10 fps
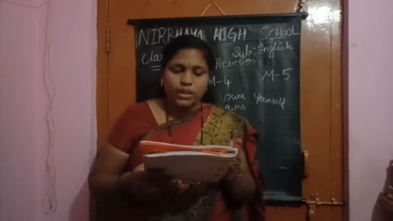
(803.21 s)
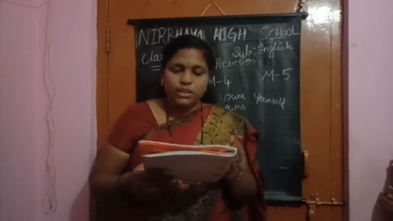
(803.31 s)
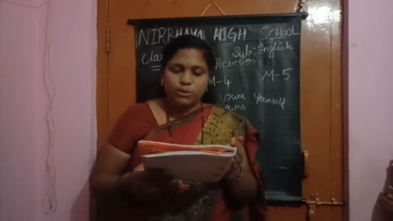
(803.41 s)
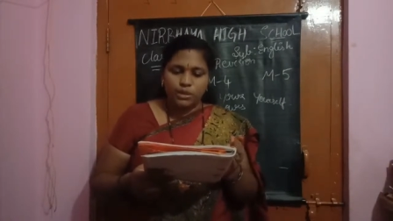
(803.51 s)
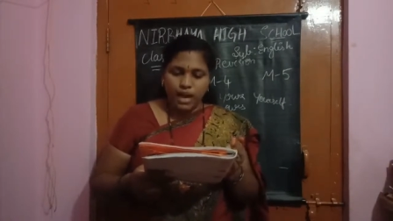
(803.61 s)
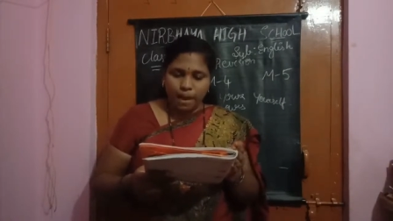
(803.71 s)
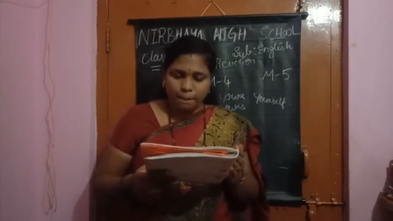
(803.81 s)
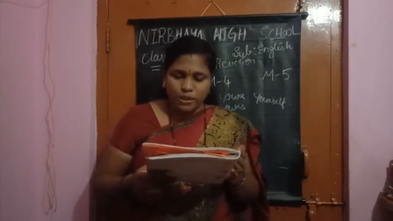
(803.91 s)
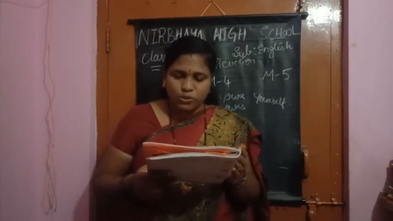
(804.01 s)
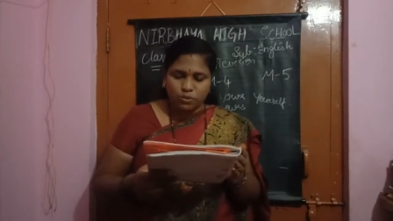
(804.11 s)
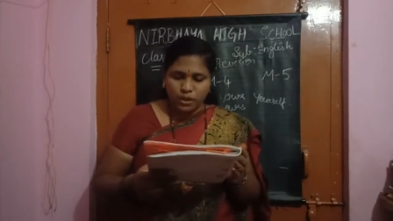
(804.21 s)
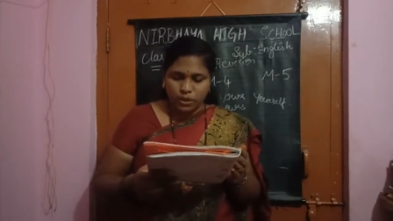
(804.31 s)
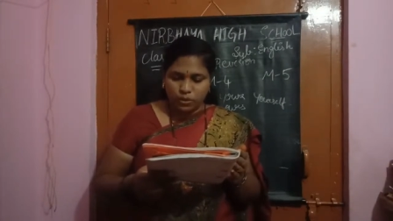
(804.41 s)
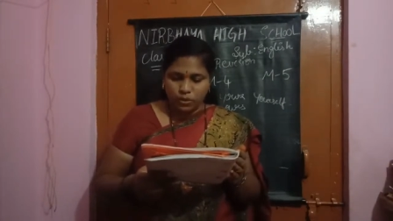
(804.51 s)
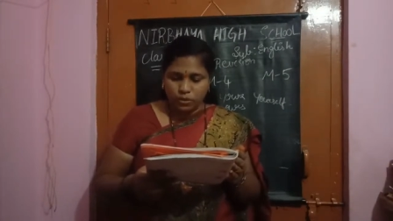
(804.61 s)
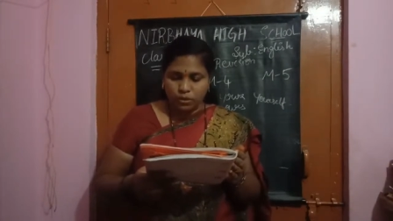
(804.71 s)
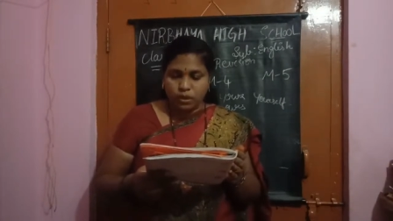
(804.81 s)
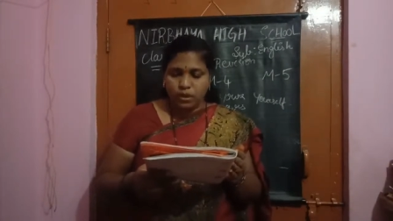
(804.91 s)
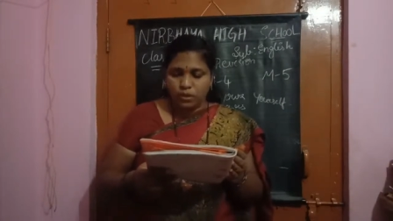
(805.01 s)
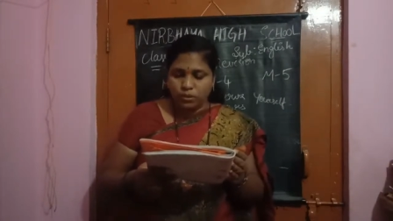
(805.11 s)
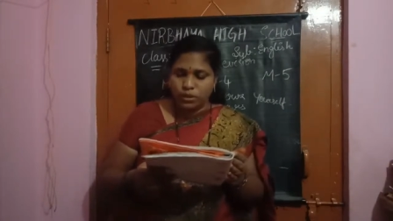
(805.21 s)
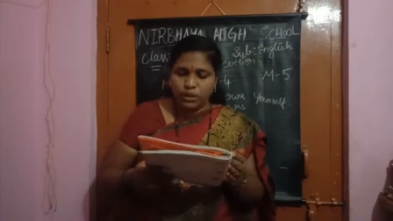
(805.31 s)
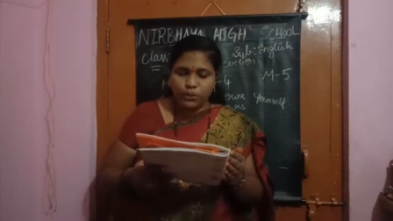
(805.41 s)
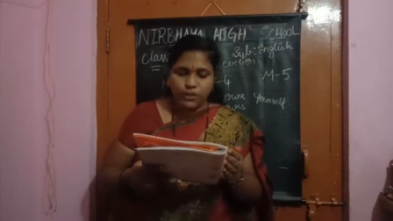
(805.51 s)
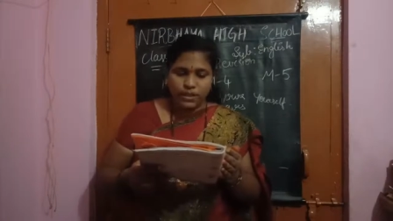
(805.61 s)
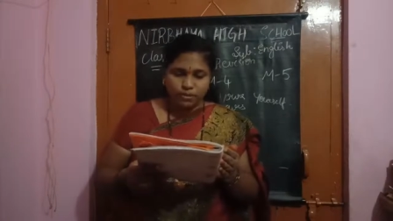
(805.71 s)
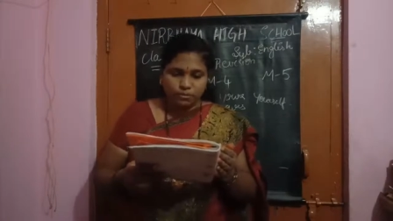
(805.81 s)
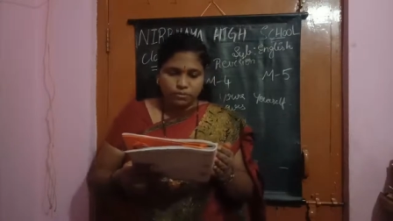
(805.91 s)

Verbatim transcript: she was happy to be go- going with them.